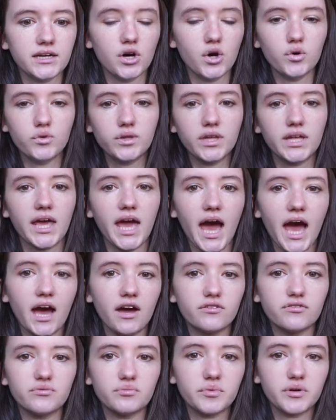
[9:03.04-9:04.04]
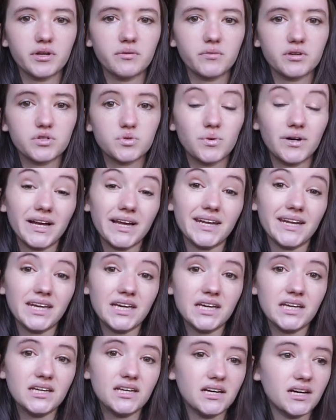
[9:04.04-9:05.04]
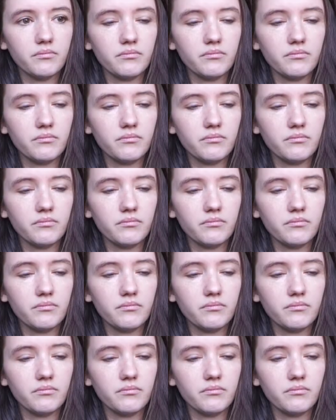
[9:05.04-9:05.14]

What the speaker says: only have pretty much what I need.